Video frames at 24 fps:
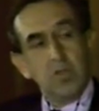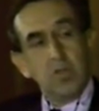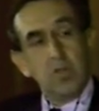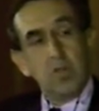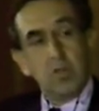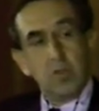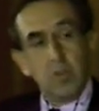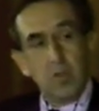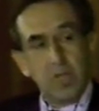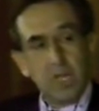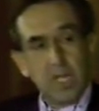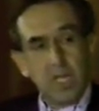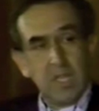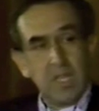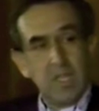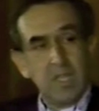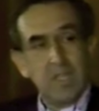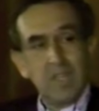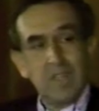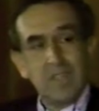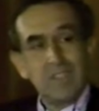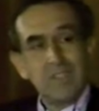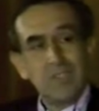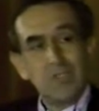or old
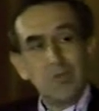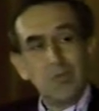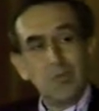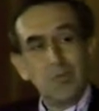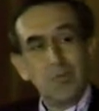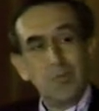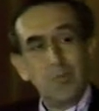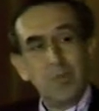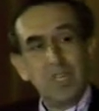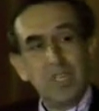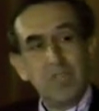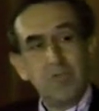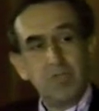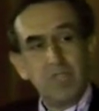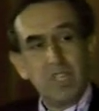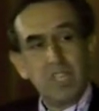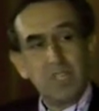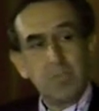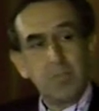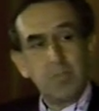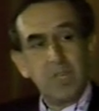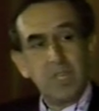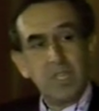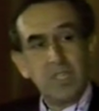ideas to be
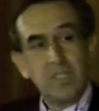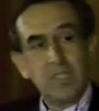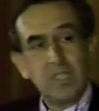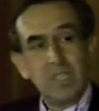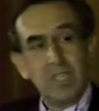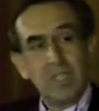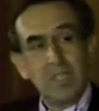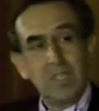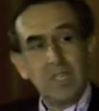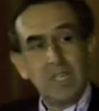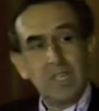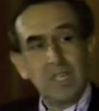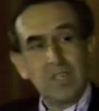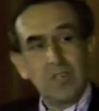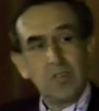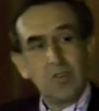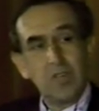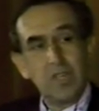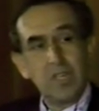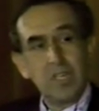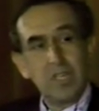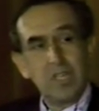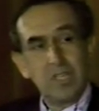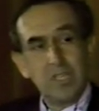re-expressed in
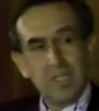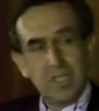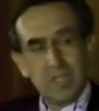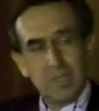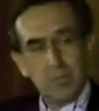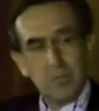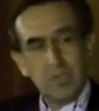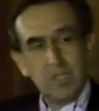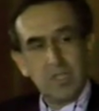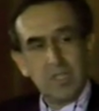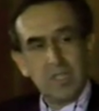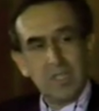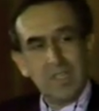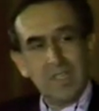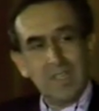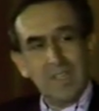coherent terms.